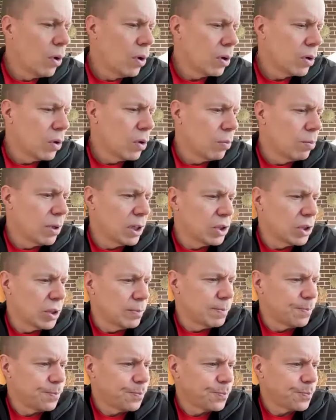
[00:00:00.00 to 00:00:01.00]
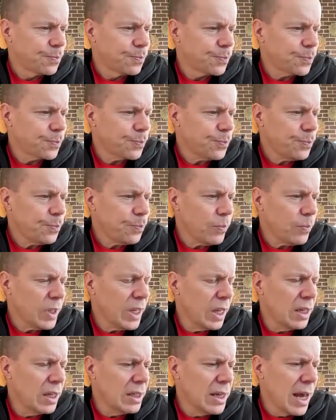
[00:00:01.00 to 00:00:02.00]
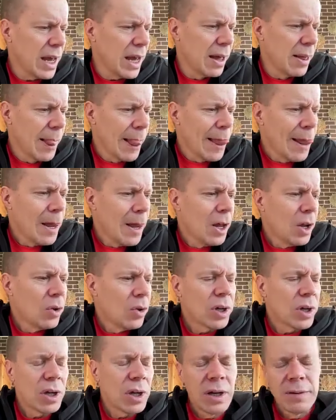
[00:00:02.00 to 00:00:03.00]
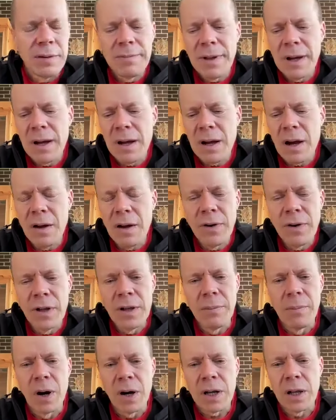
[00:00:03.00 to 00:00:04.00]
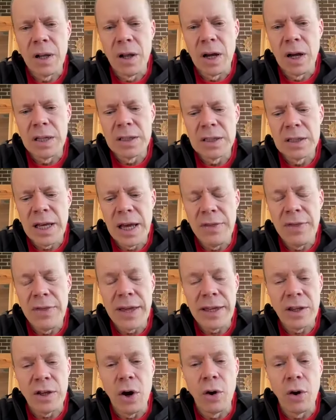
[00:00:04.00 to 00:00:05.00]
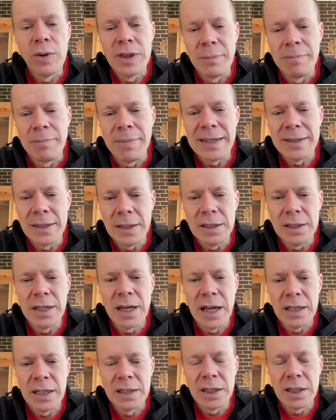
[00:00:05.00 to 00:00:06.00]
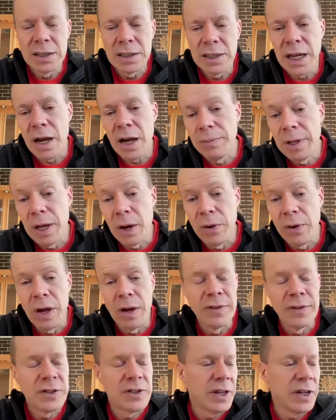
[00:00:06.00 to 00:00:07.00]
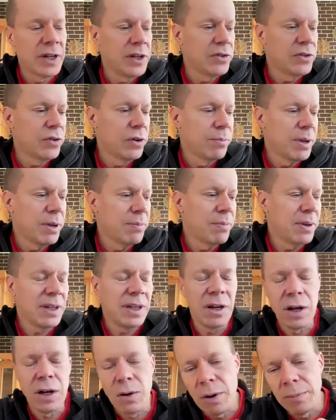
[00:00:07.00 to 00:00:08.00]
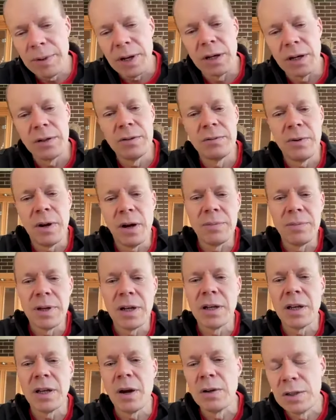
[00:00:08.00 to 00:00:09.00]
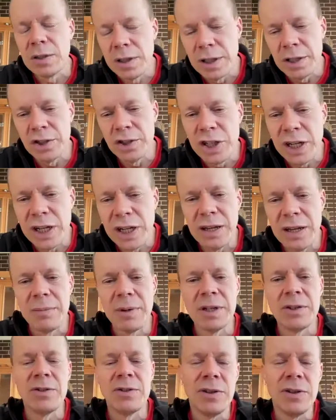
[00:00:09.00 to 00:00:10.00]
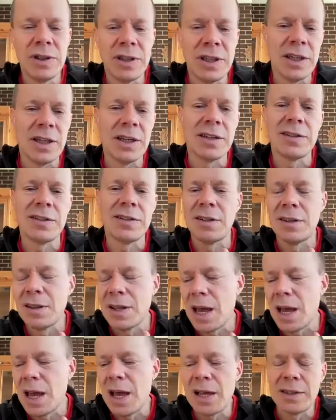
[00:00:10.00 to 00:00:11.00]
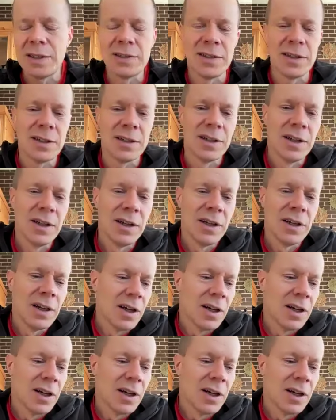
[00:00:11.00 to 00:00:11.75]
work or pleasure? Yeah, look, I find that my clients they go with the best intentions. Yeah, I'm going overseas for a bit, but I'm gonna go to the gym and do this and that and